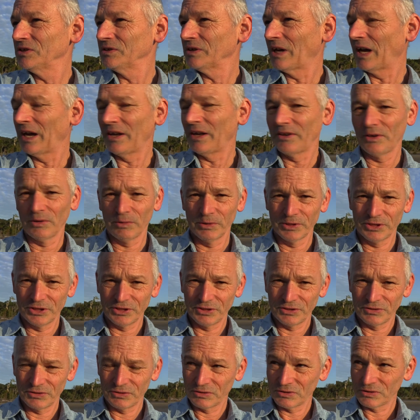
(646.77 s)
Uh, there
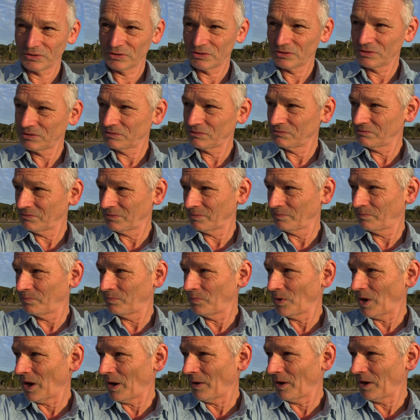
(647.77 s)
was
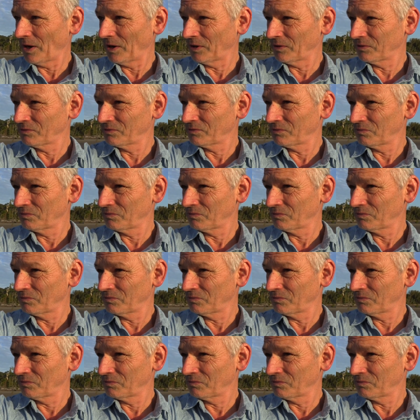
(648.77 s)
uh,